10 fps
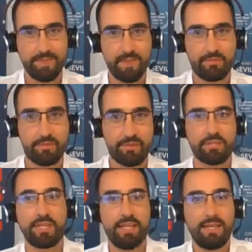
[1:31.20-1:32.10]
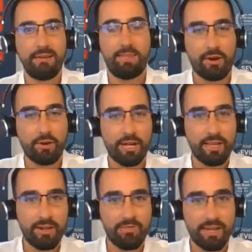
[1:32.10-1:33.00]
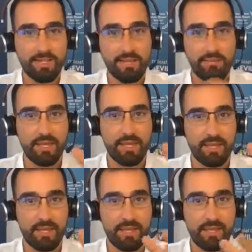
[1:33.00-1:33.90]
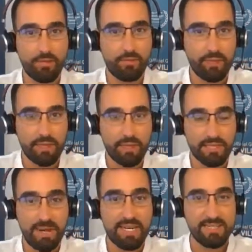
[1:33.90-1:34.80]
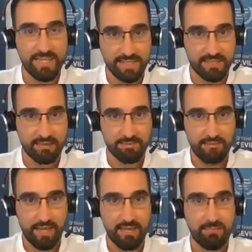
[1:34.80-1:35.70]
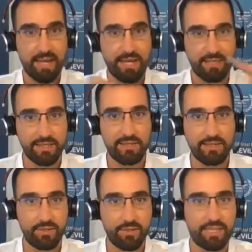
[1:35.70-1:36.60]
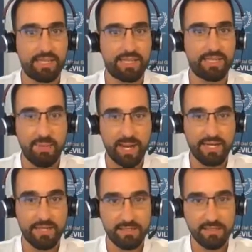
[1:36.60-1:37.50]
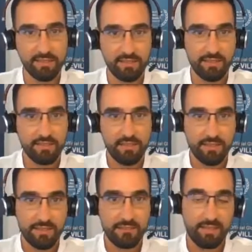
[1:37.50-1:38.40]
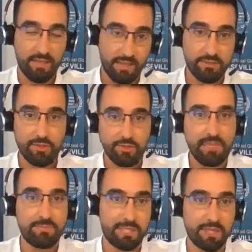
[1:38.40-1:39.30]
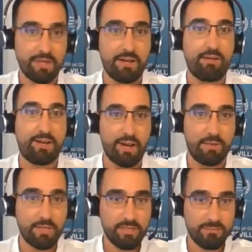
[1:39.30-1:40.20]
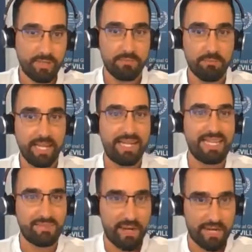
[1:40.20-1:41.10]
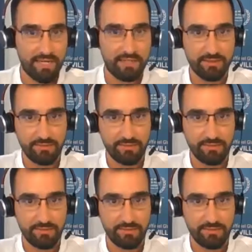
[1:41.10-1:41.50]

Of course. My role in EverFX, I'm the head of a Spanish desk. I'm managing all the Spanish and sometimes another language, but mainly Spanish.